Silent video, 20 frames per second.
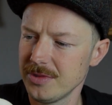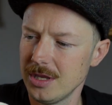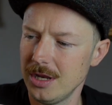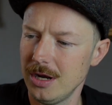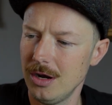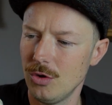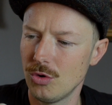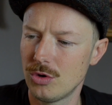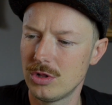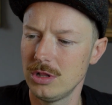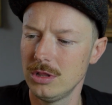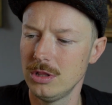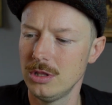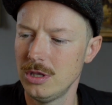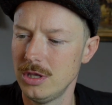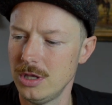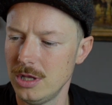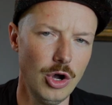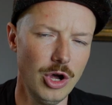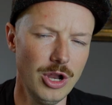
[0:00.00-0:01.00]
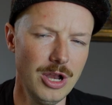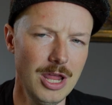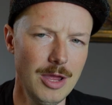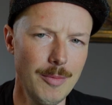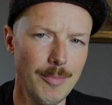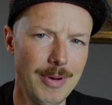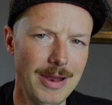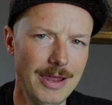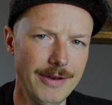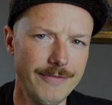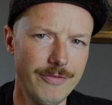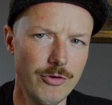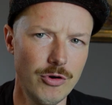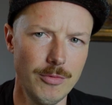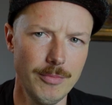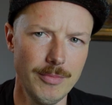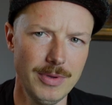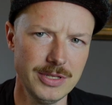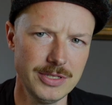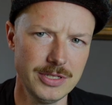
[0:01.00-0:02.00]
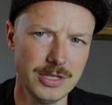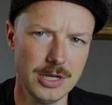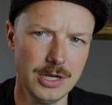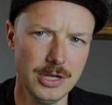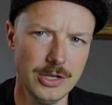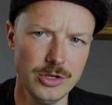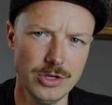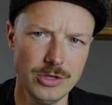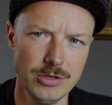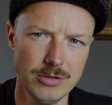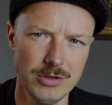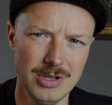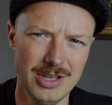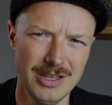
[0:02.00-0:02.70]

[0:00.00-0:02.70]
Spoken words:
Local online platform, basically,